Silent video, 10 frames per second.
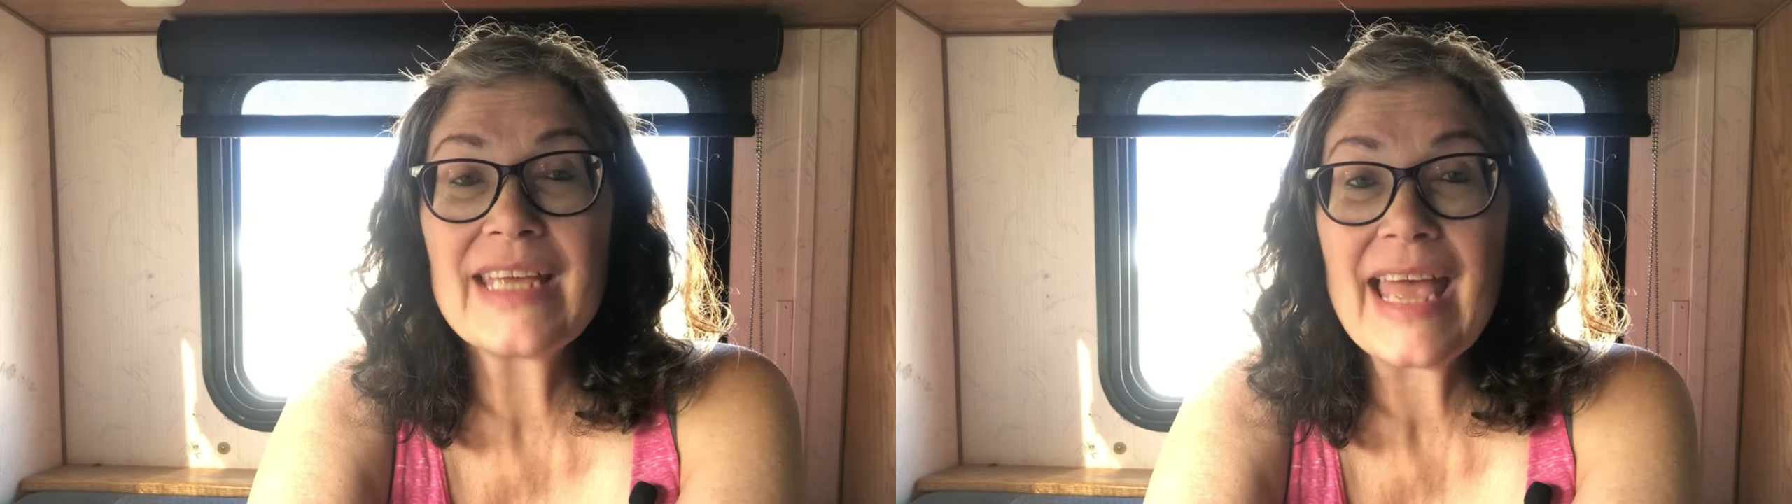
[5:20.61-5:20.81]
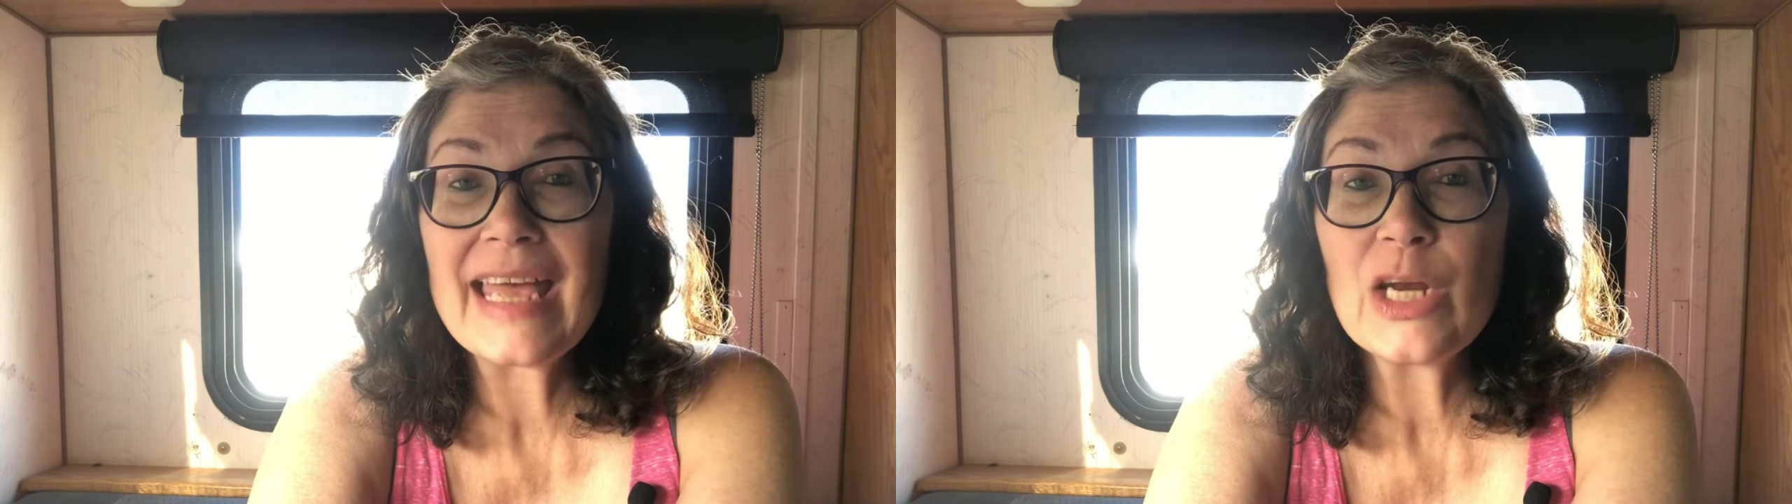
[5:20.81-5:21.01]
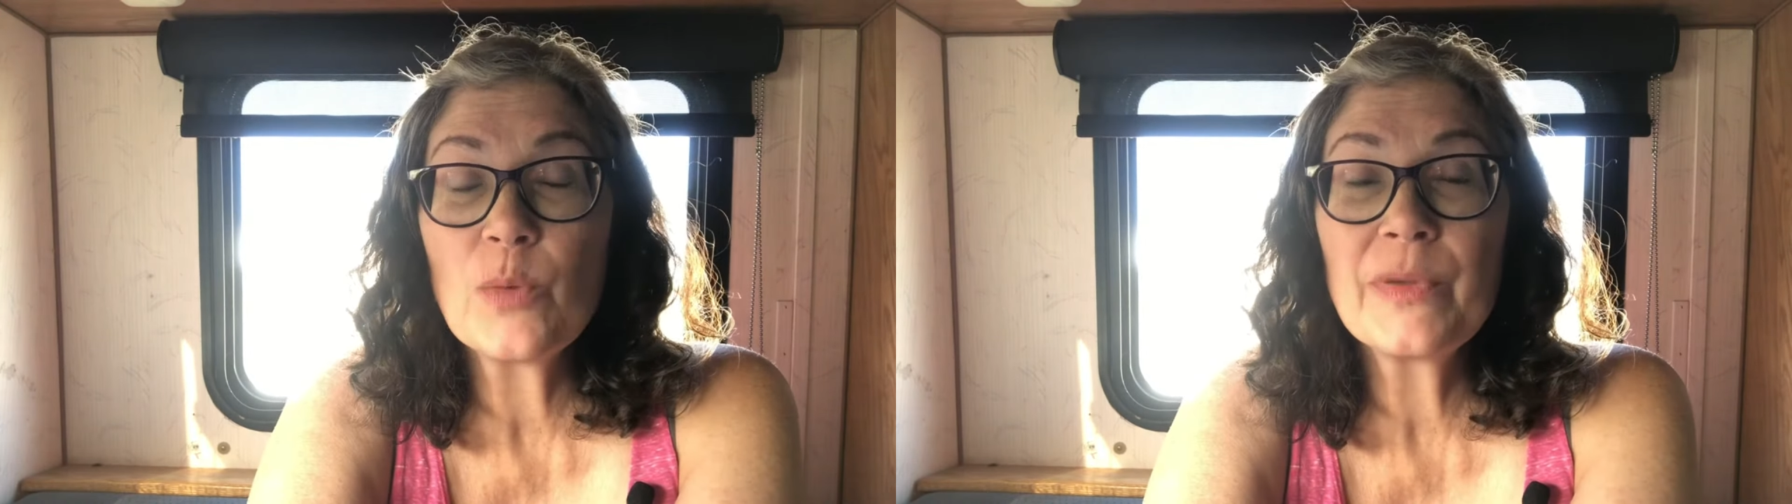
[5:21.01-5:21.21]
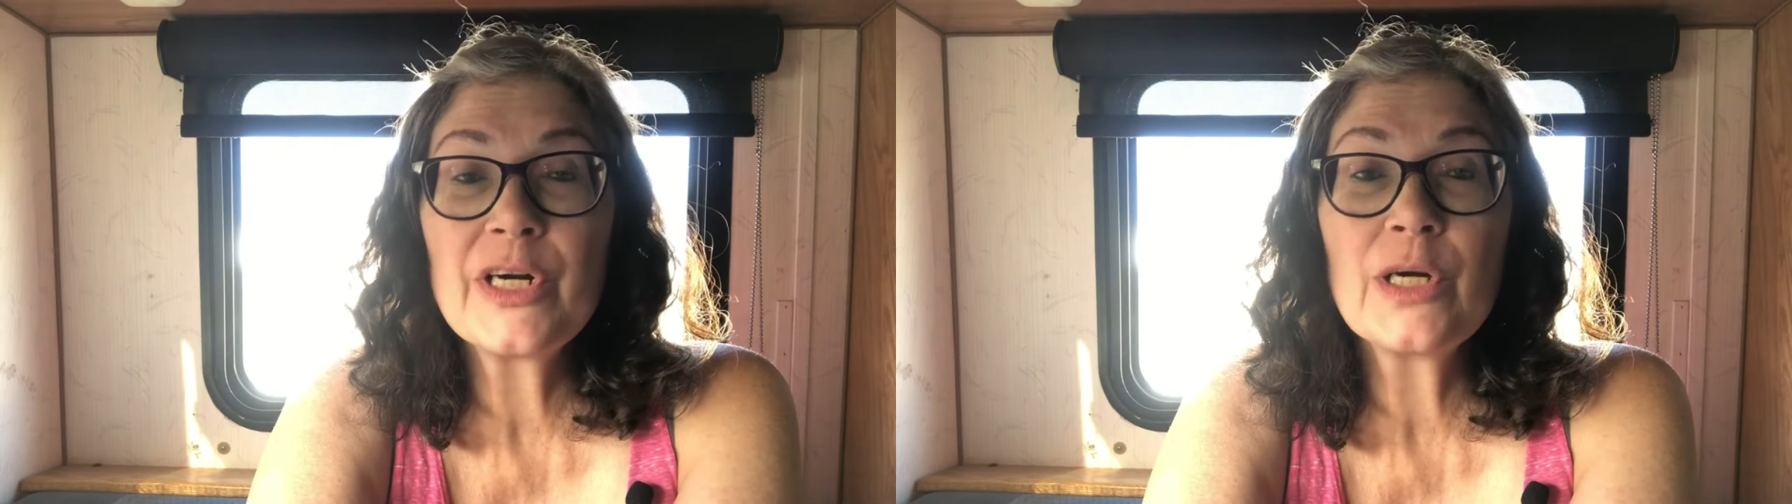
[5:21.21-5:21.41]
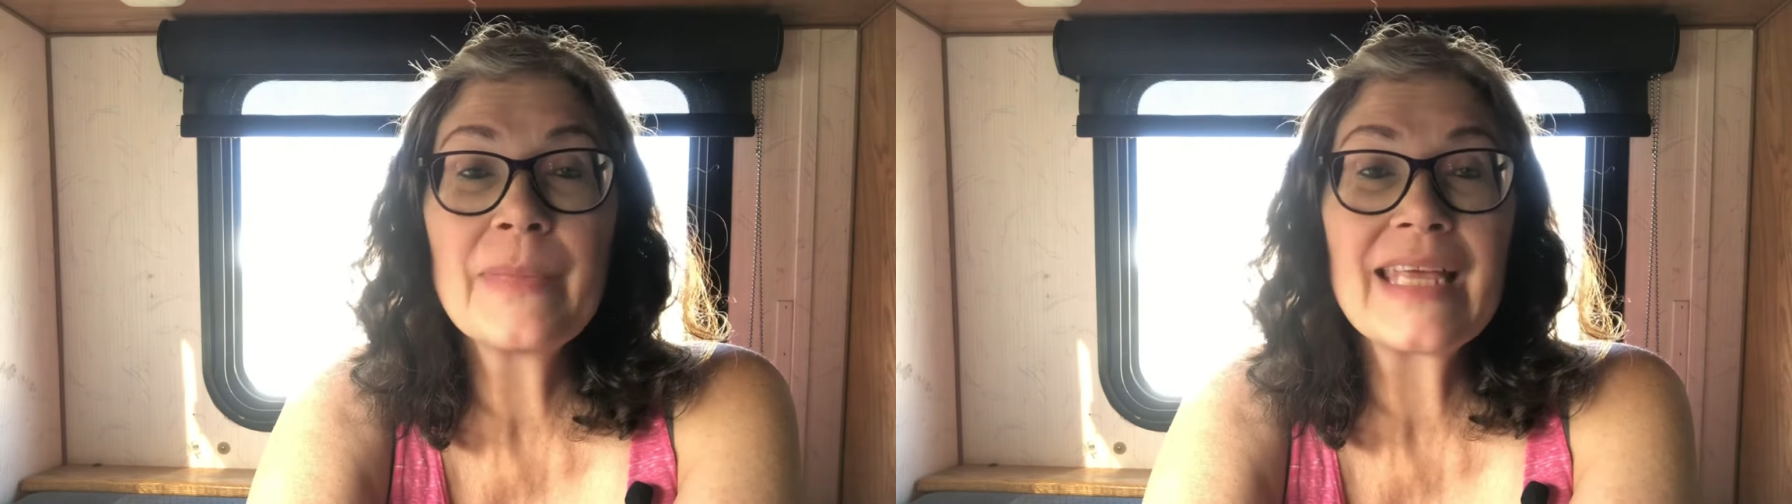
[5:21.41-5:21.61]
can
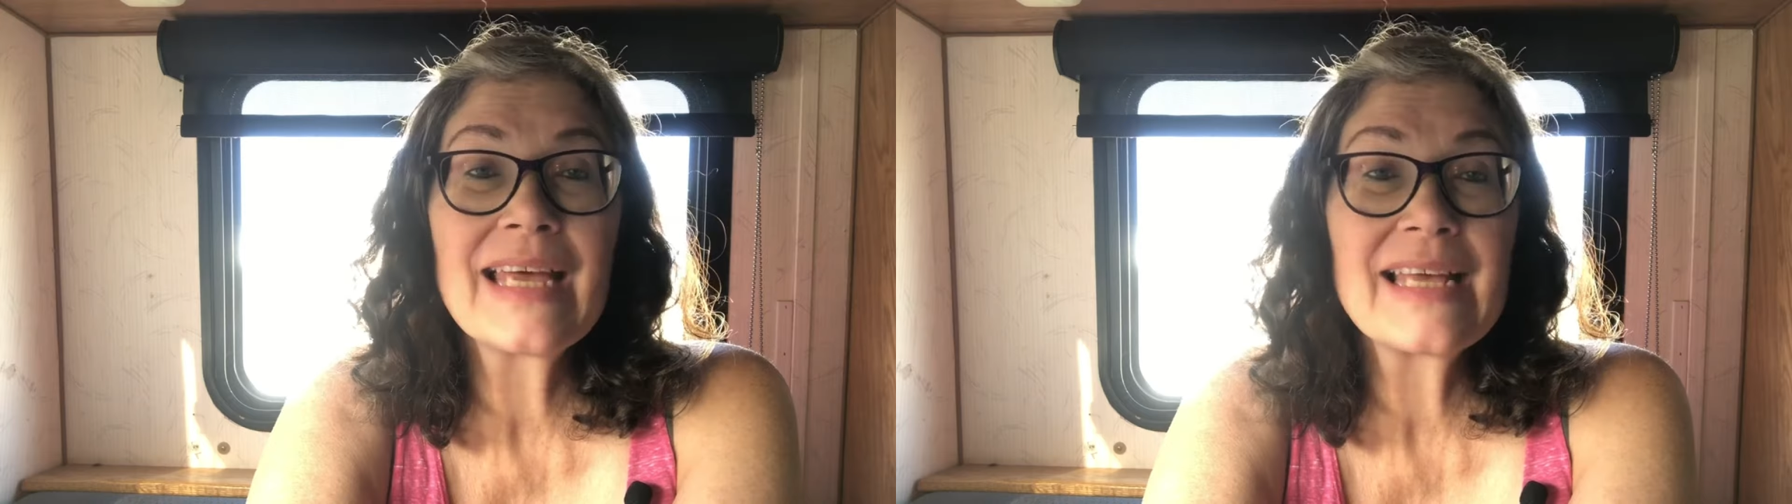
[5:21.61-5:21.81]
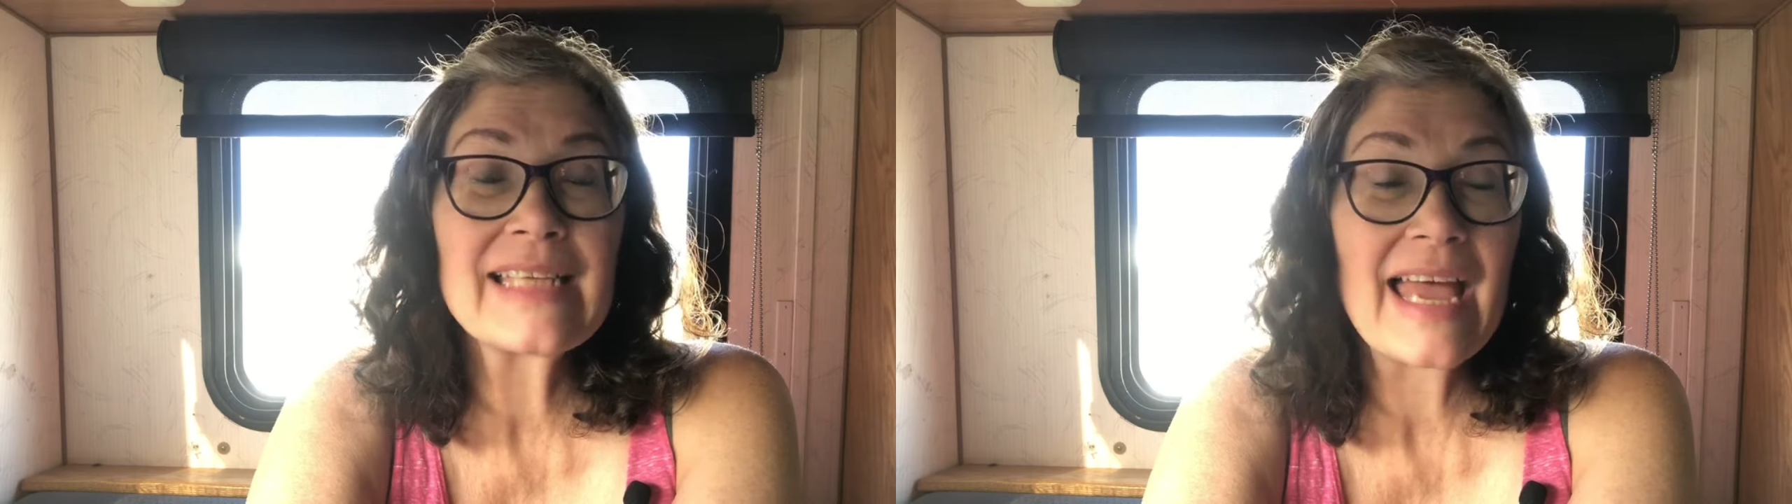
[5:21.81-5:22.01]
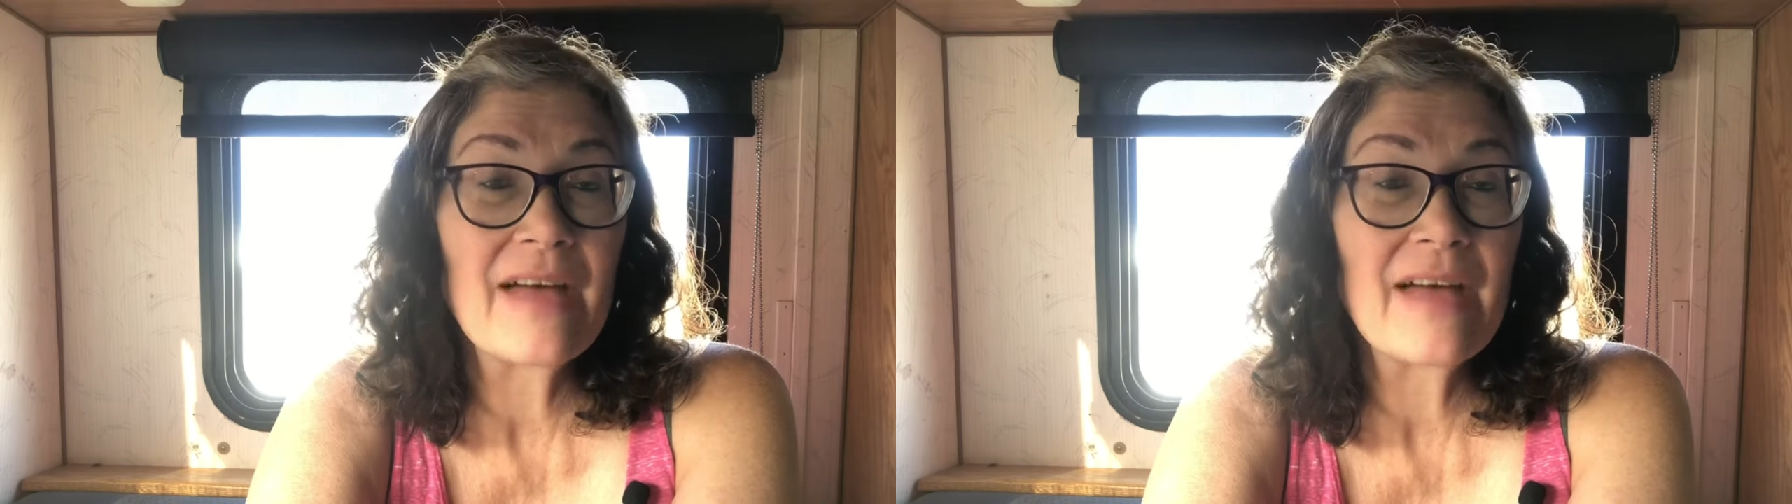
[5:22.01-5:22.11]
opener because I